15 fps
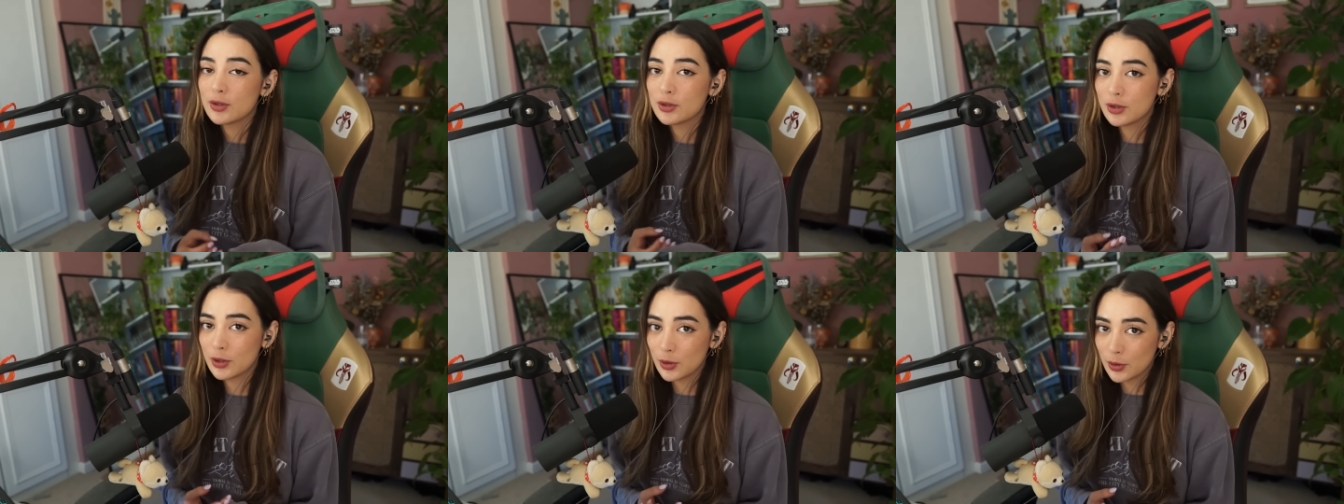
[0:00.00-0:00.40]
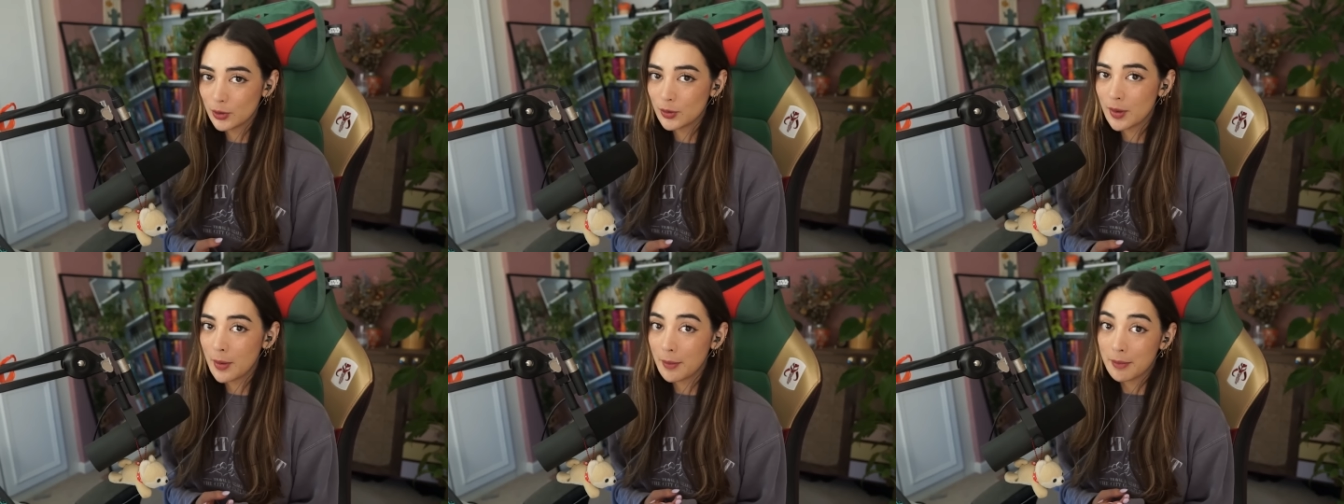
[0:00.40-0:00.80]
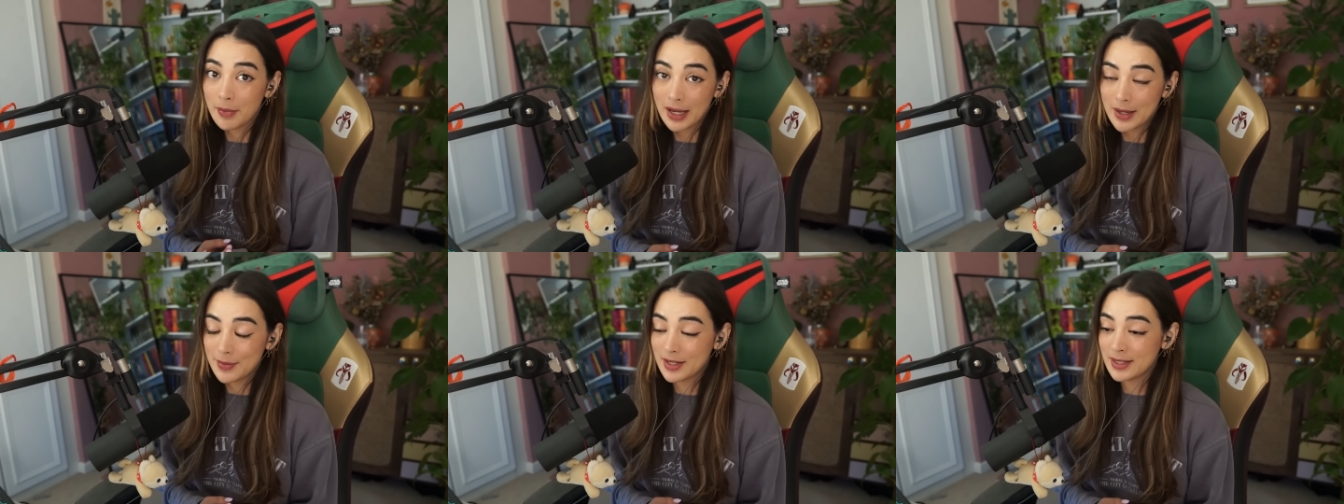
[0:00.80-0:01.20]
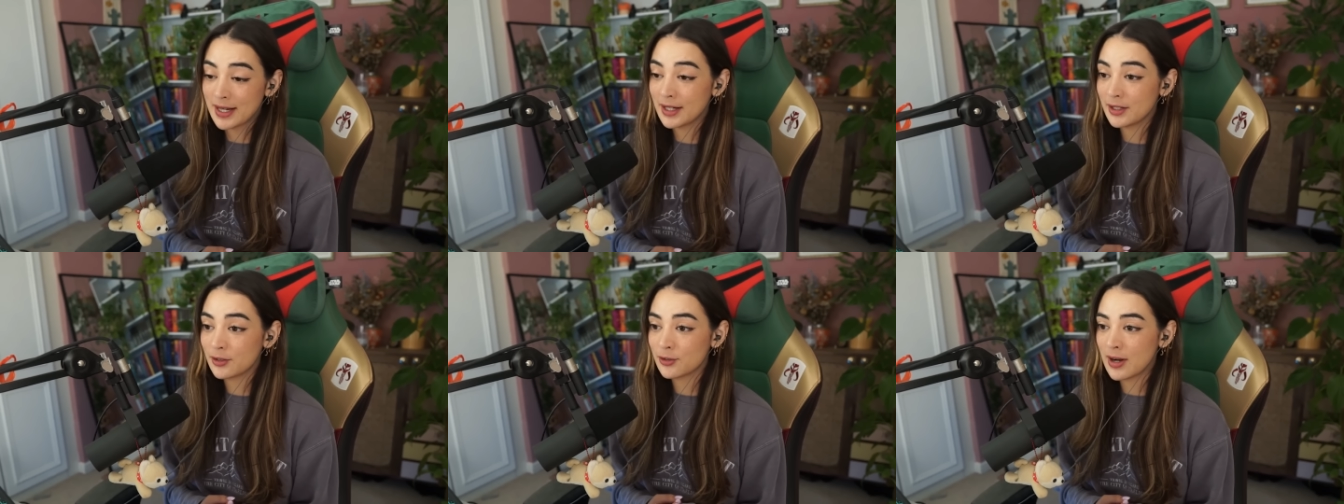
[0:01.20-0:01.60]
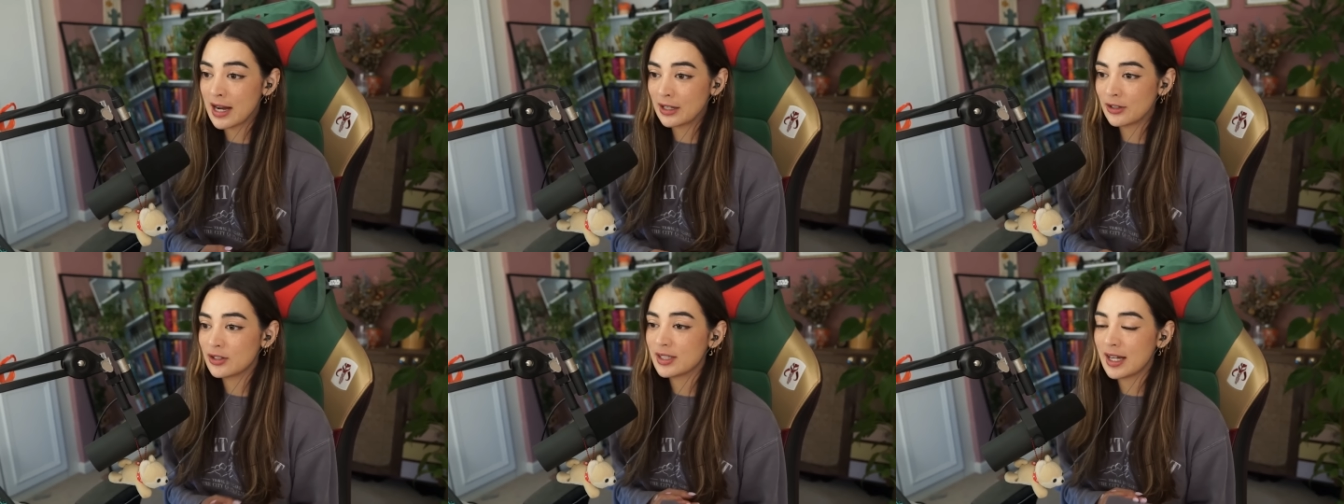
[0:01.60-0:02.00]
to maybe take a
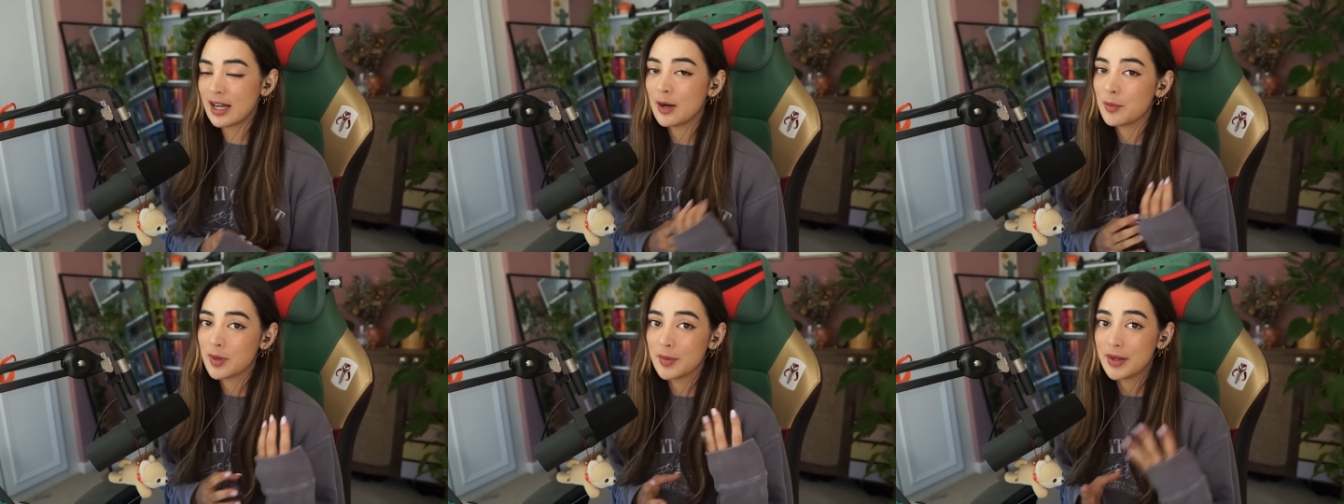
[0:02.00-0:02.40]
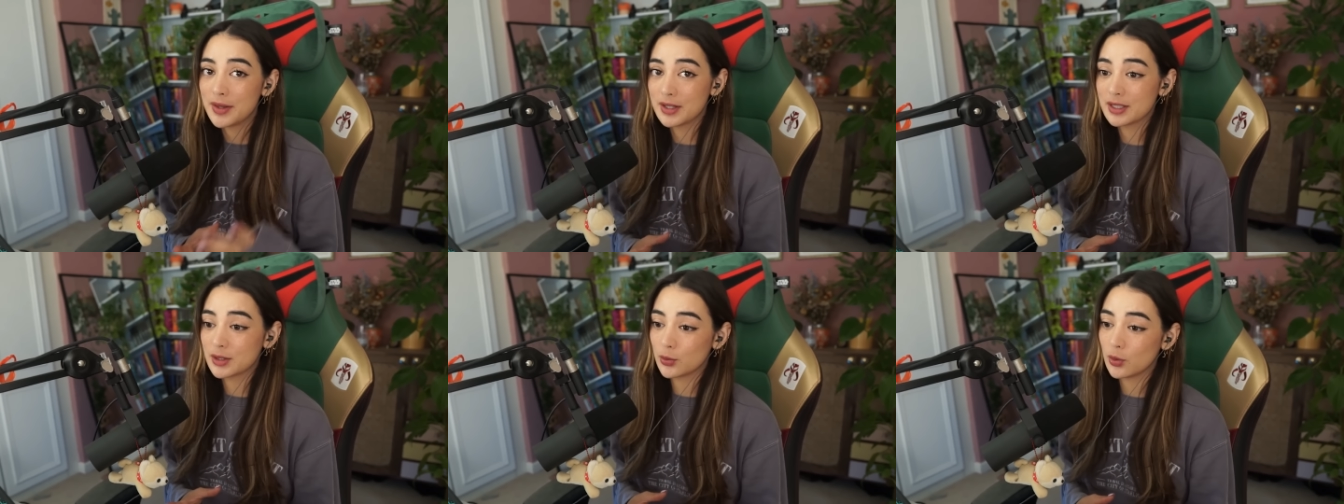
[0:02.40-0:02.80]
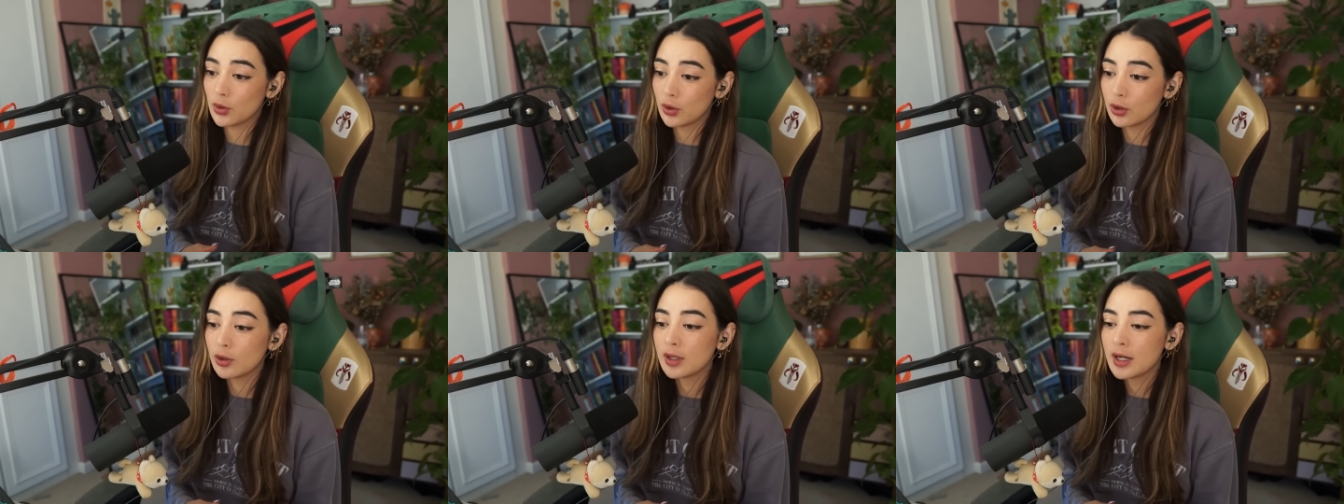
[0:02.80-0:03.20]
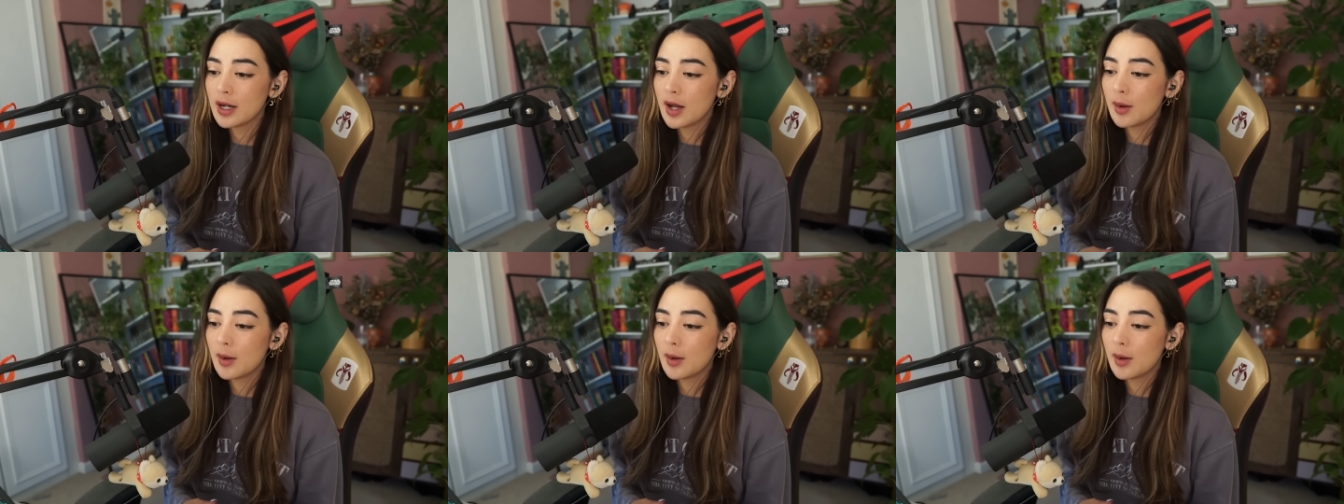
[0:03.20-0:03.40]
dragon to help them in this war